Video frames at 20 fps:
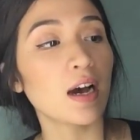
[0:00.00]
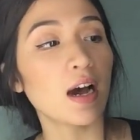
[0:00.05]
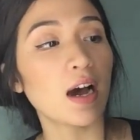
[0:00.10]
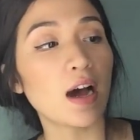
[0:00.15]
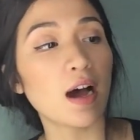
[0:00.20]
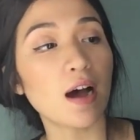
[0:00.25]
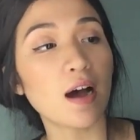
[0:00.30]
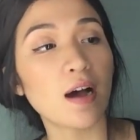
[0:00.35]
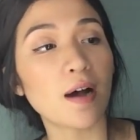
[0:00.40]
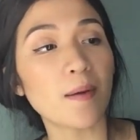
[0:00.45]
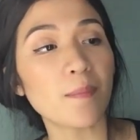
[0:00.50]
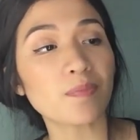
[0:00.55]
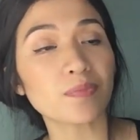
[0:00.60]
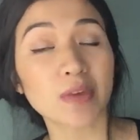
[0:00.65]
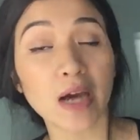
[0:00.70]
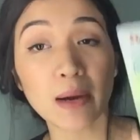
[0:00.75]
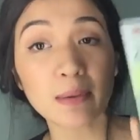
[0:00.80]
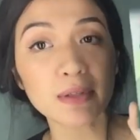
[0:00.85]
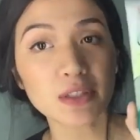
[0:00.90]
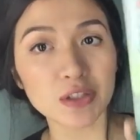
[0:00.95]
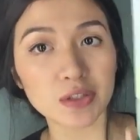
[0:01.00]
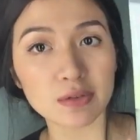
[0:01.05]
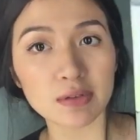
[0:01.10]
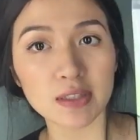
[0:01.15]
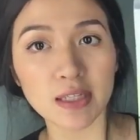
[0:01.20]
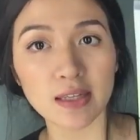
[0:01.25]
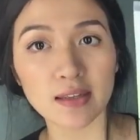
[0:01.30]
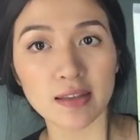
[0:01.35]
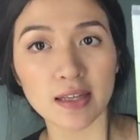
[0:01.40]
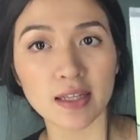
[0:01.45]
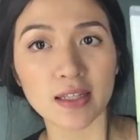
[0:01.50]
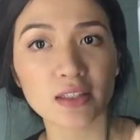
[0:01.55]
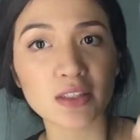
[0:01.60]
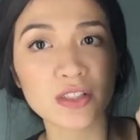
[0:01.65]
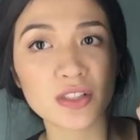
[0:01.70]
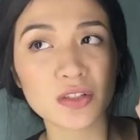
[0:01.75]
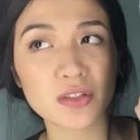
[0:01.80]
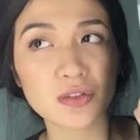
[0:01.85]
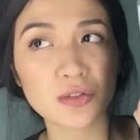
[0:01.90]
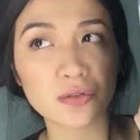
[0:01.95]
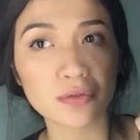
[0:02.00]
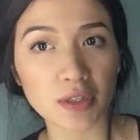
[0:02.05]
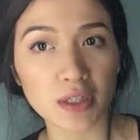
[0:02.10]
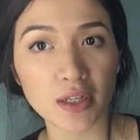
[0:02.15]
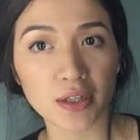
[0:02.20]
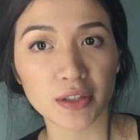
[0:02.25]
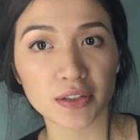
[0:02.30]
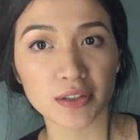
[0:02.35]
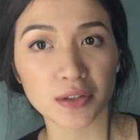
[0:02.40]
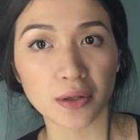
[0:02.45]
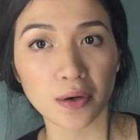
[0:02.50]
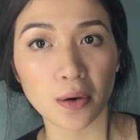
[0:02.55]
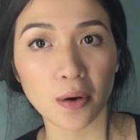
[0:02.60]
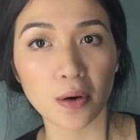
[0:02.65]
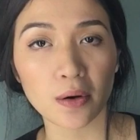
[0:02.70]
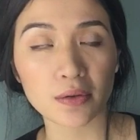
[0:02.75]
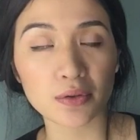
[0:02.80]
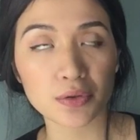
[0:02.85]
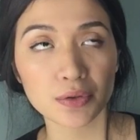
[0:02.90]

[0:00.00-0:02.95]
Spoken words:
I was using this 3 years ago,